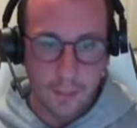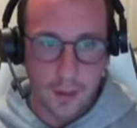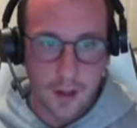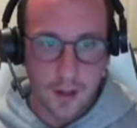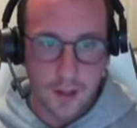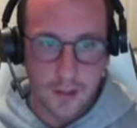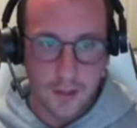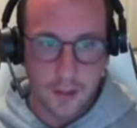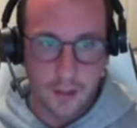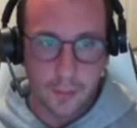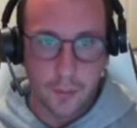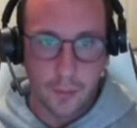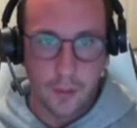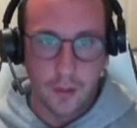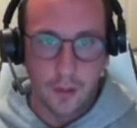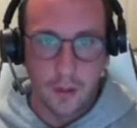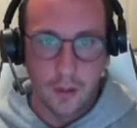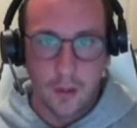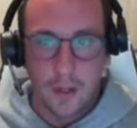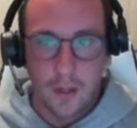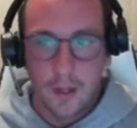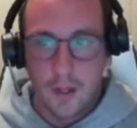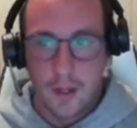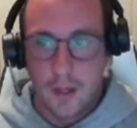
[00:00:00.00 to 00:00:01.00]
possible
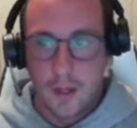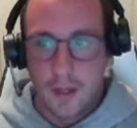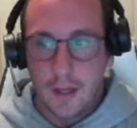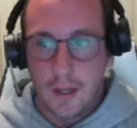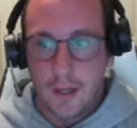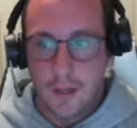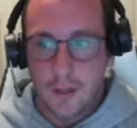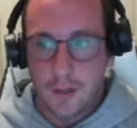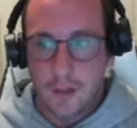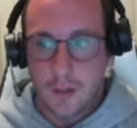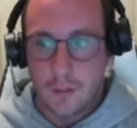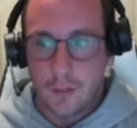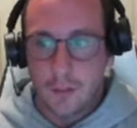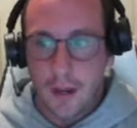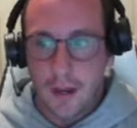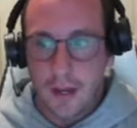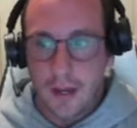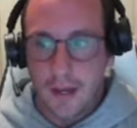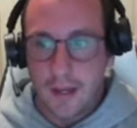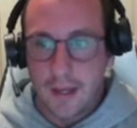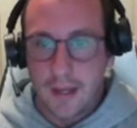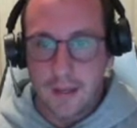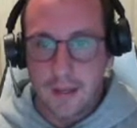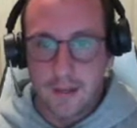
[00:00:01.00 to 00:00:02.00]
is you
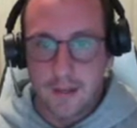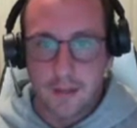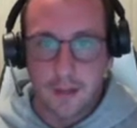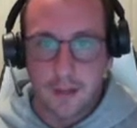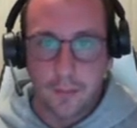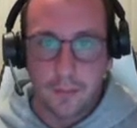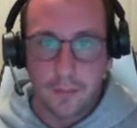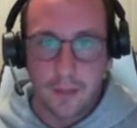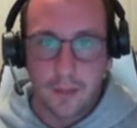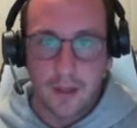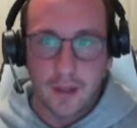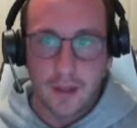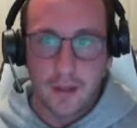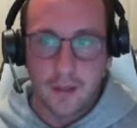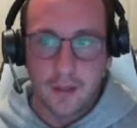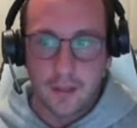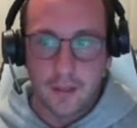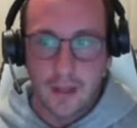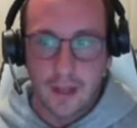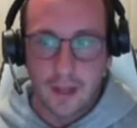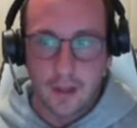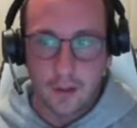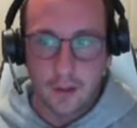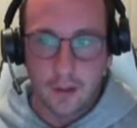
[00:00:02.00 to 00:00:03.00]
might get something
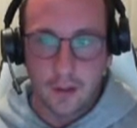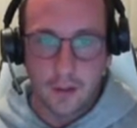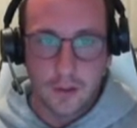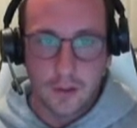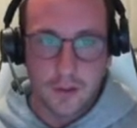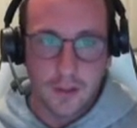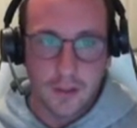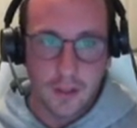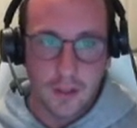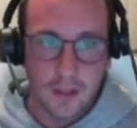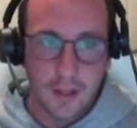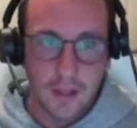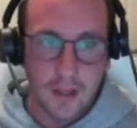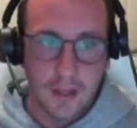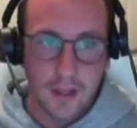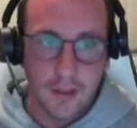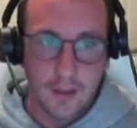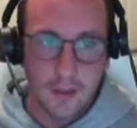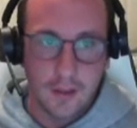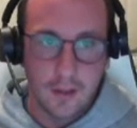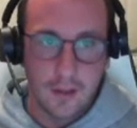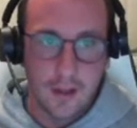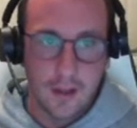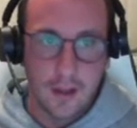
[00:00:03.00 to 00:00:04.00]
that looks
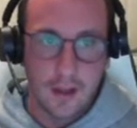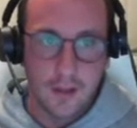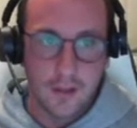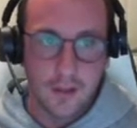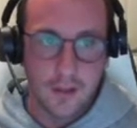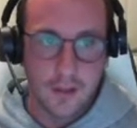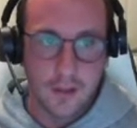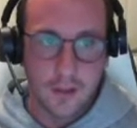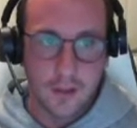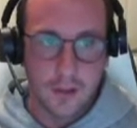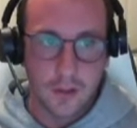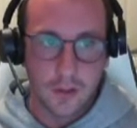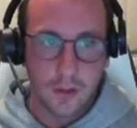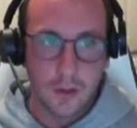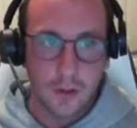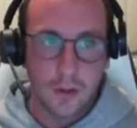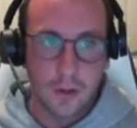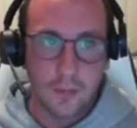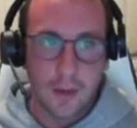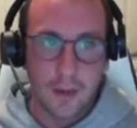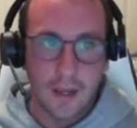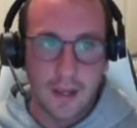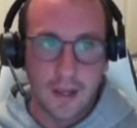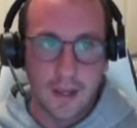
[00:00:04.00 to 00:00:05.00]
like this. So
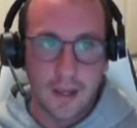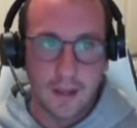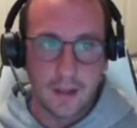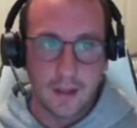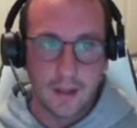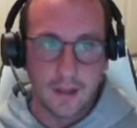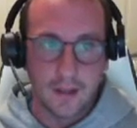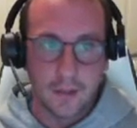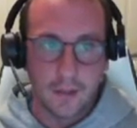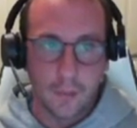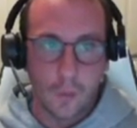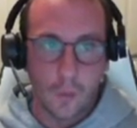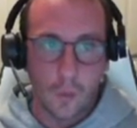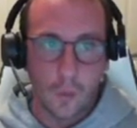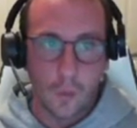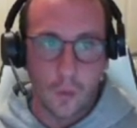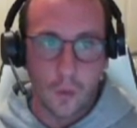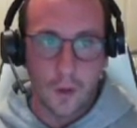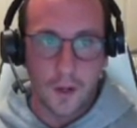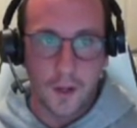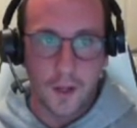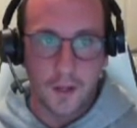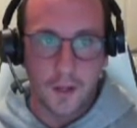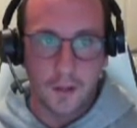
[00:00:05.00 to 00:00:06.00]
you might get like some
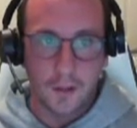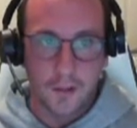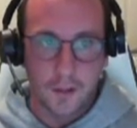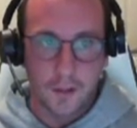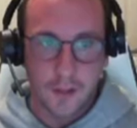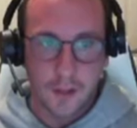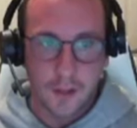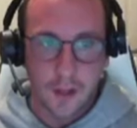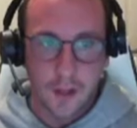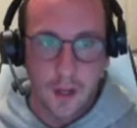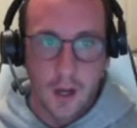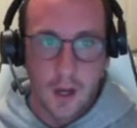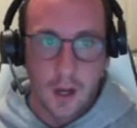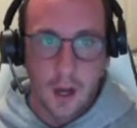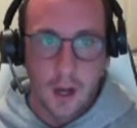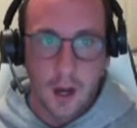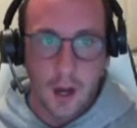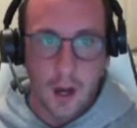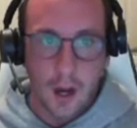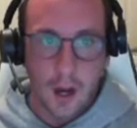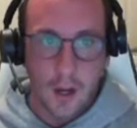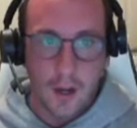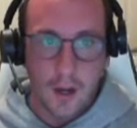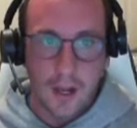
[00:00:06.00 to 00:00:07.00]
warnings,
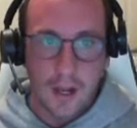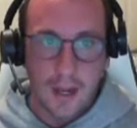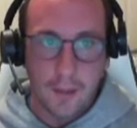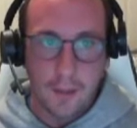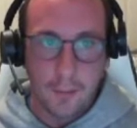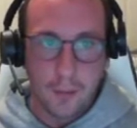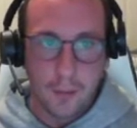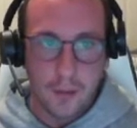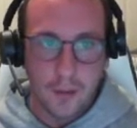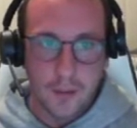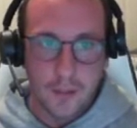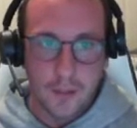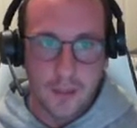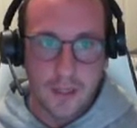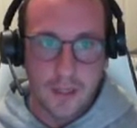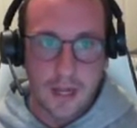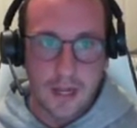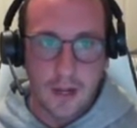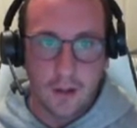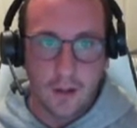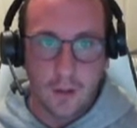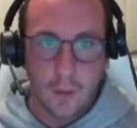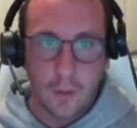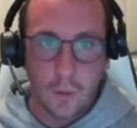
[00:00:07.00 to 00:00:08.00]
unable to
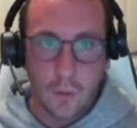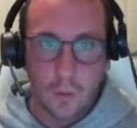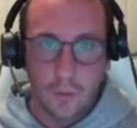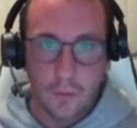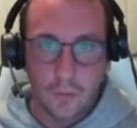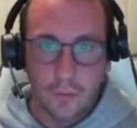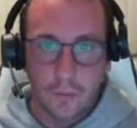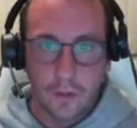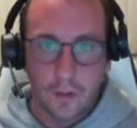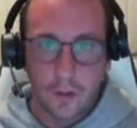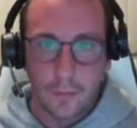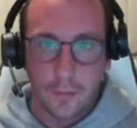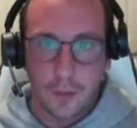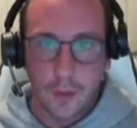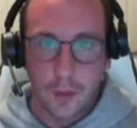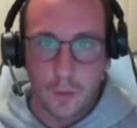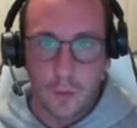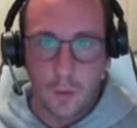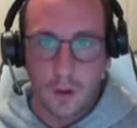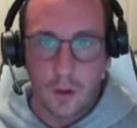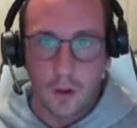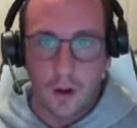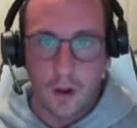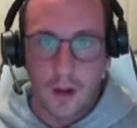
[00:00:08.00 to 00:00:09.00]
download from
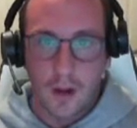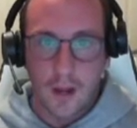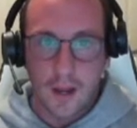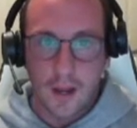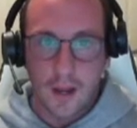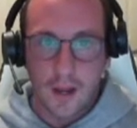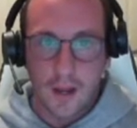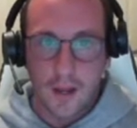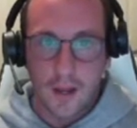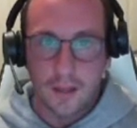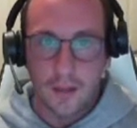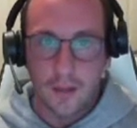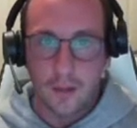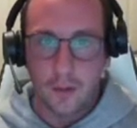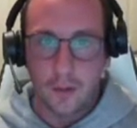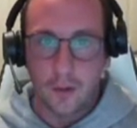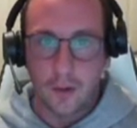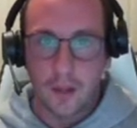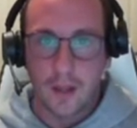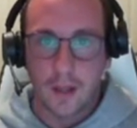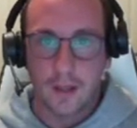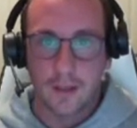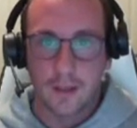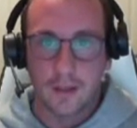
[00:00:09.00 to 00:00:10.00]
URI, and then you'll
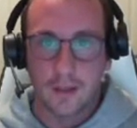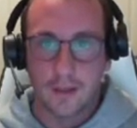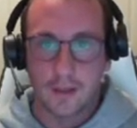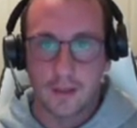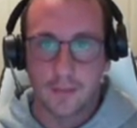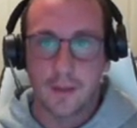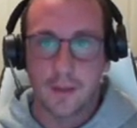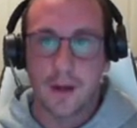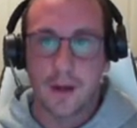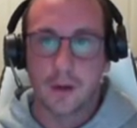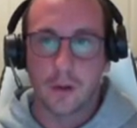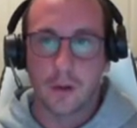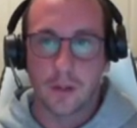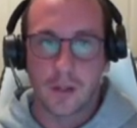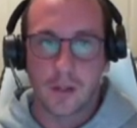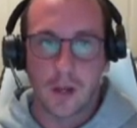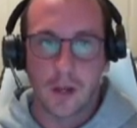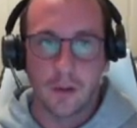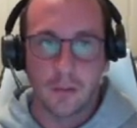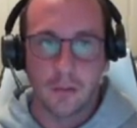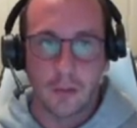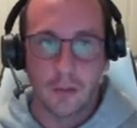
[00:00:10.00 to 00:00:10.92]
get like this Microsoft